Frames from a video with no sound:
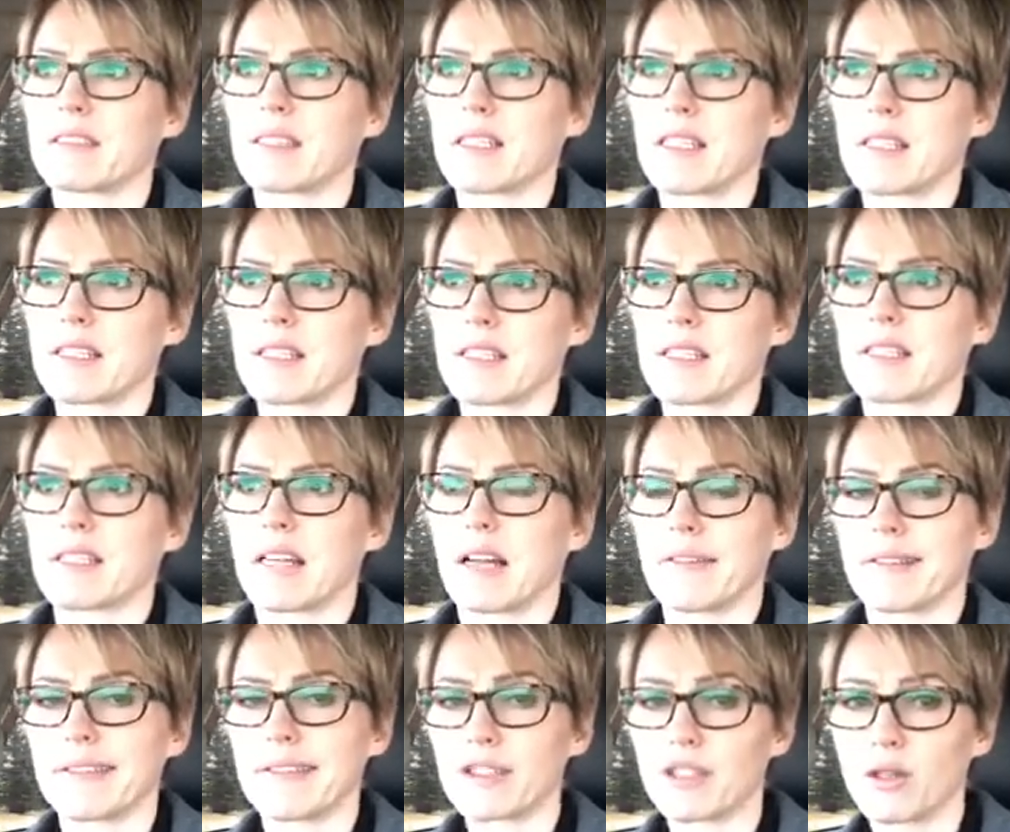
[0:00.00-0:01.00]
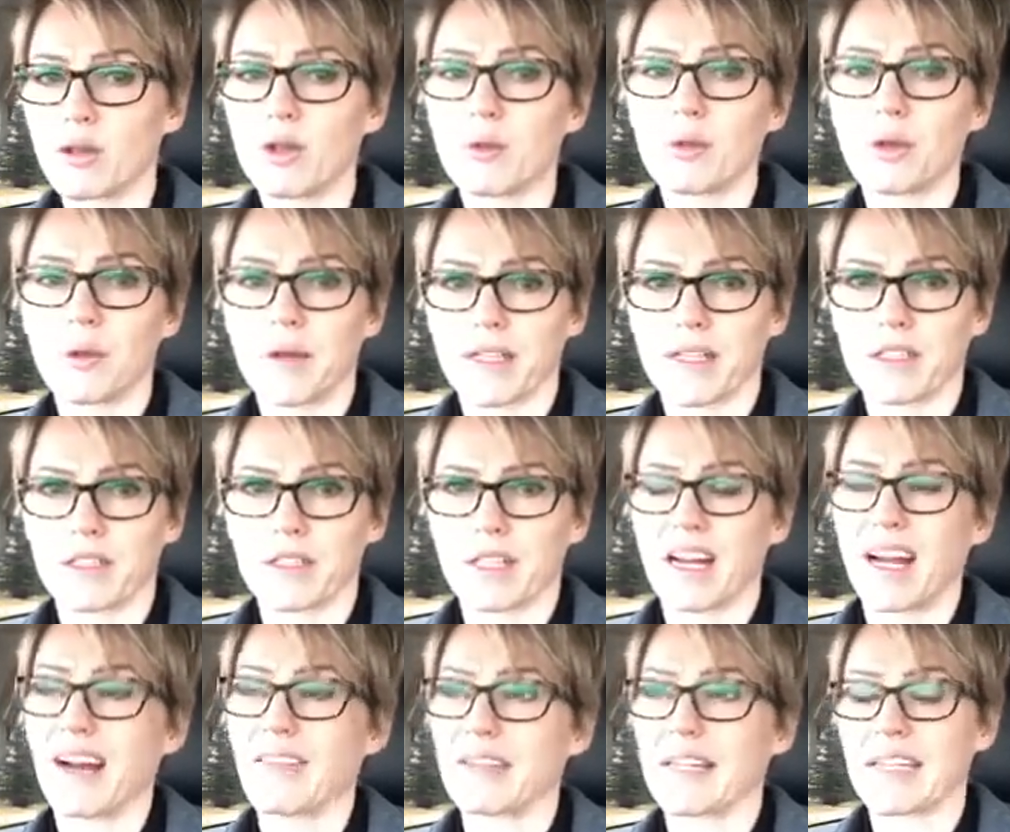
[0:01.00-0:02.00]
is selling your home quicker,
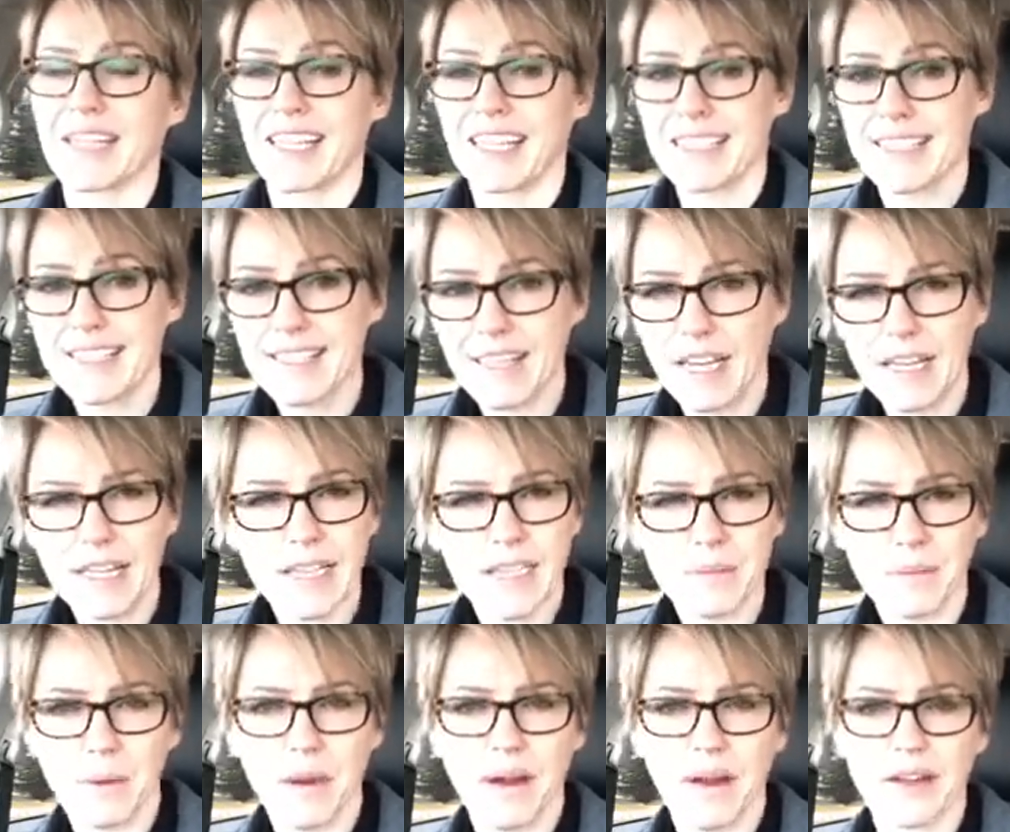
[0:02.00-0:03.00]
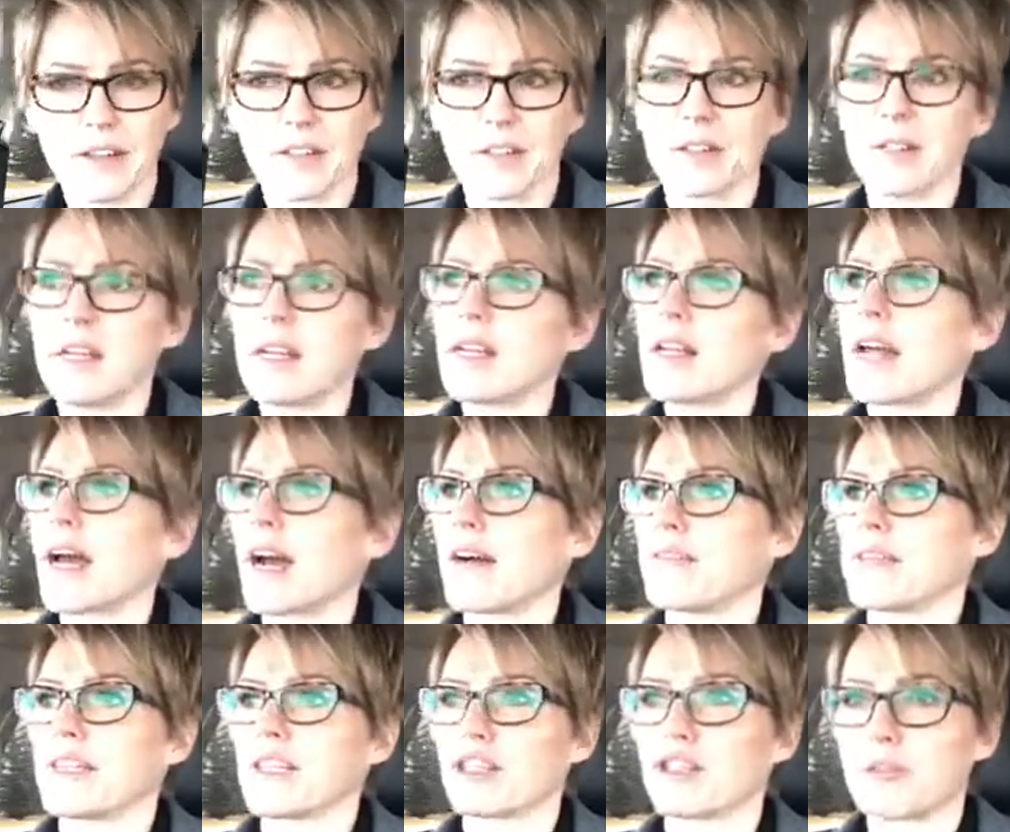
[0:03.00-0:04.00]
having an excited buyer,
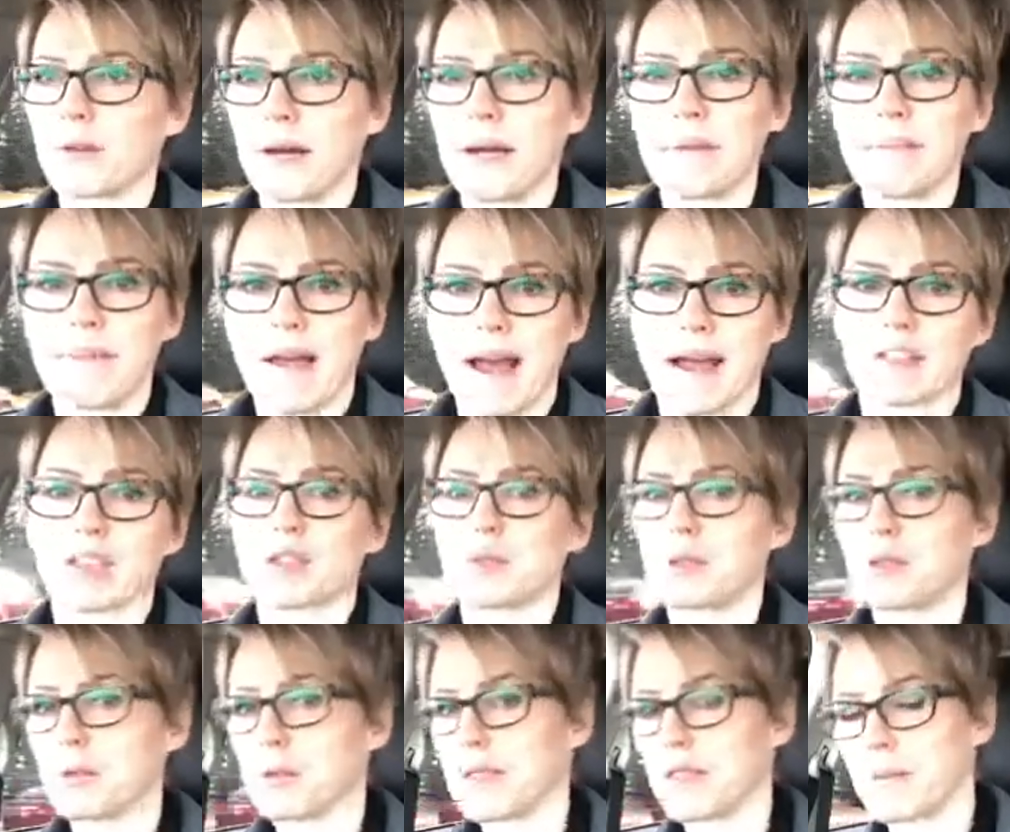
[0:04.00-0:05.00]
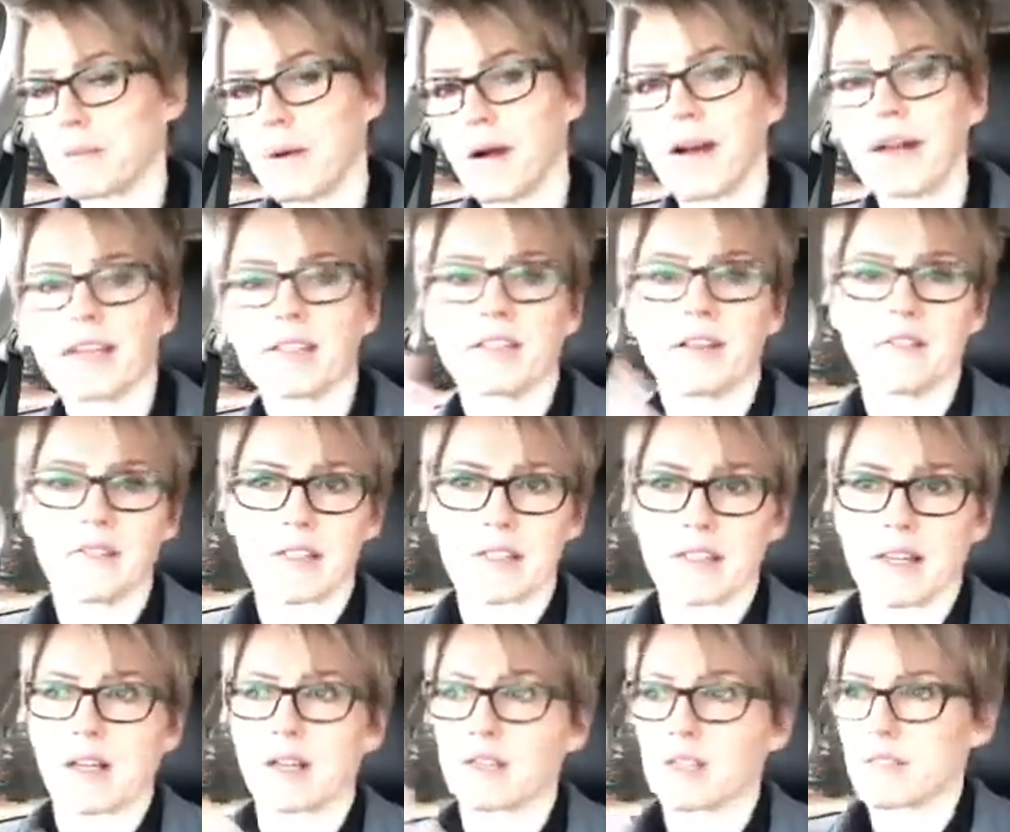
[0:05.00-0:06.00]
having a great match between the buyer and the
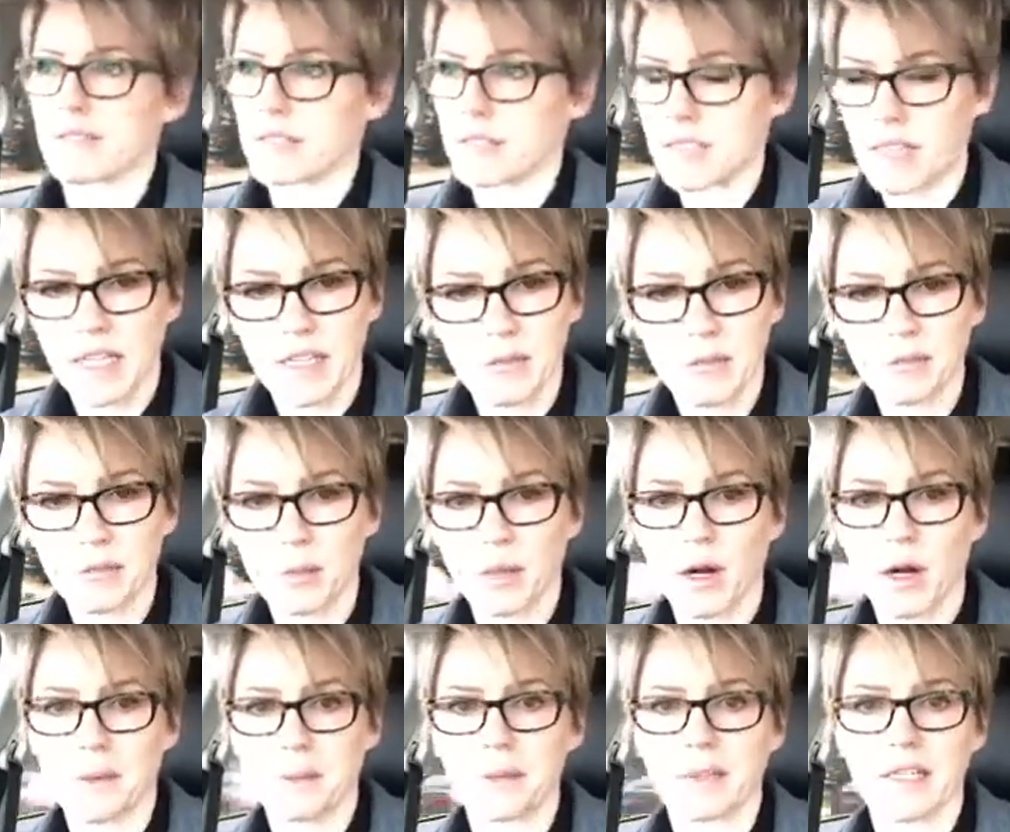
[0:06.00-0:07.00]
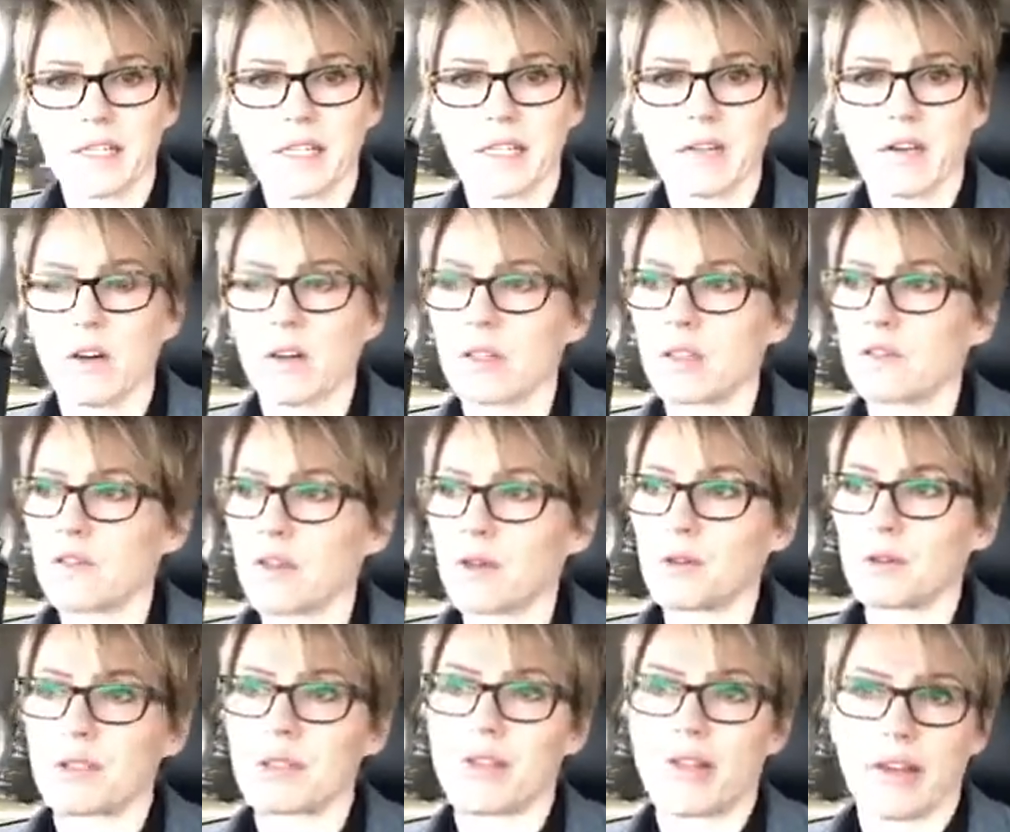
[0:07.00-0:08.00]
seller and the type of property, all of
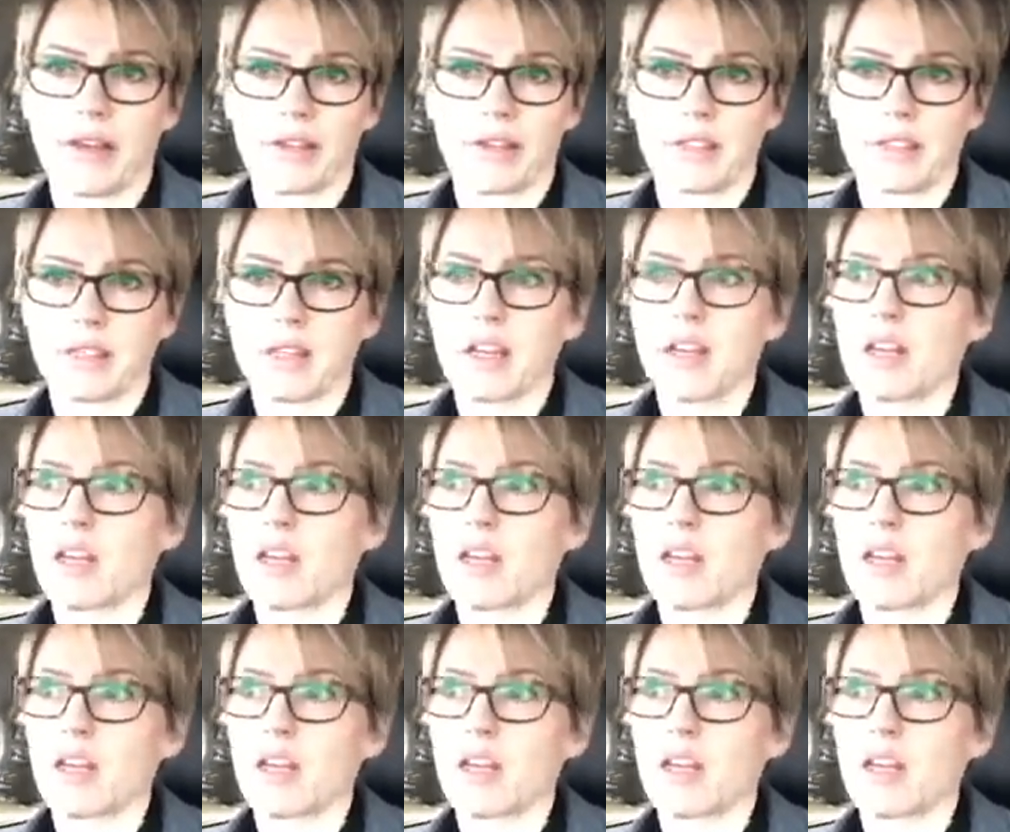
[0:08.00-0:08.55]
those things.